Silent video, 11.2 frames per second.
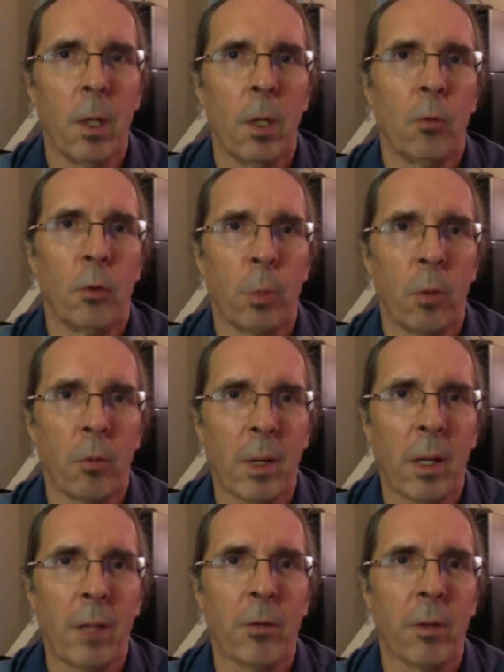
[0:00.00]
which
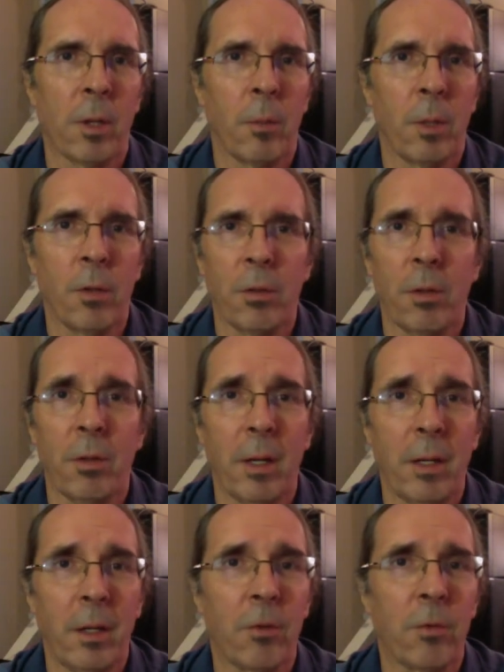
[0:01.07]
provides them
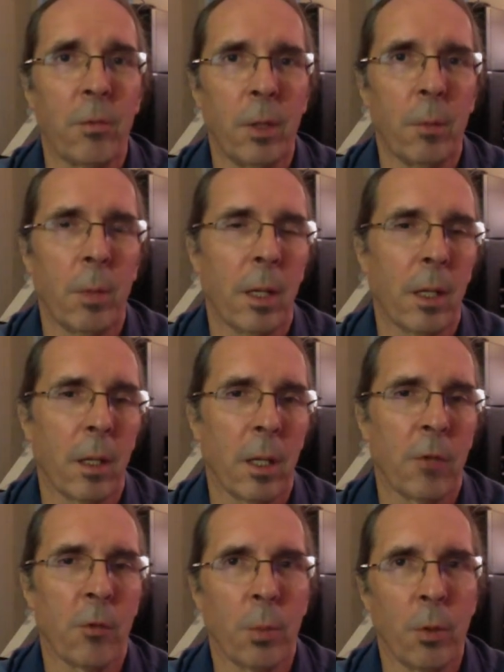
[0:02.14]
instantaneous feedback
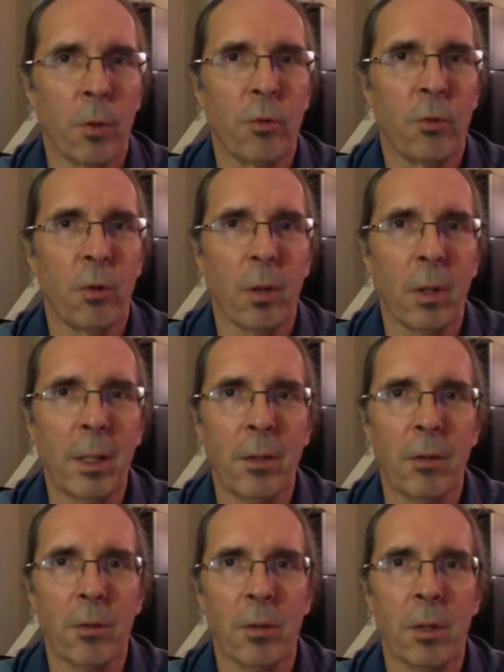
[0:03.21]
as opposed to the
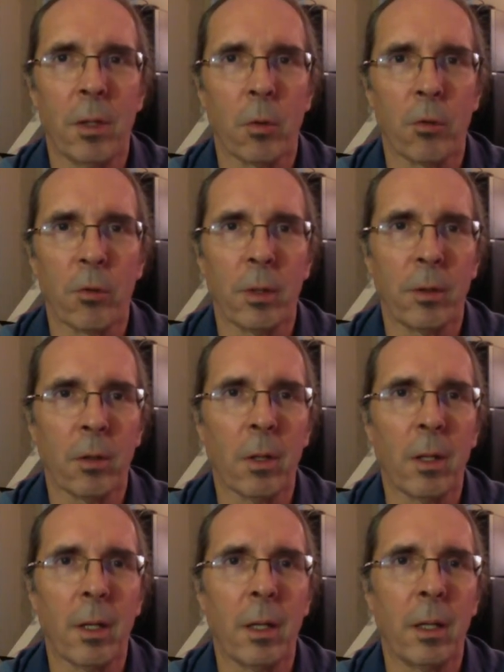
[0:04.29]
latency or slight
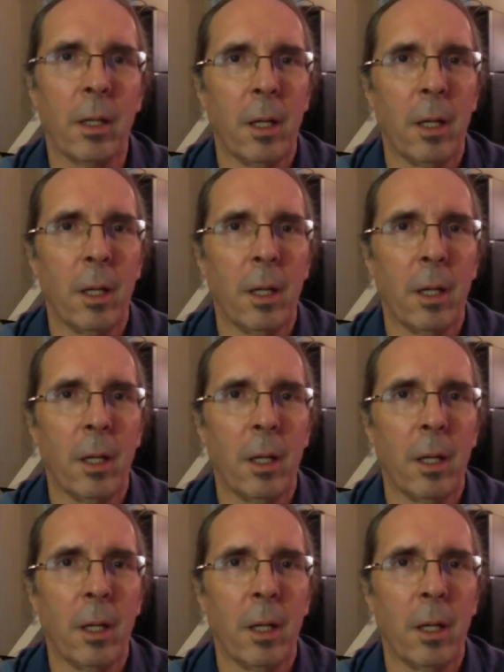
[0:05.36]
delay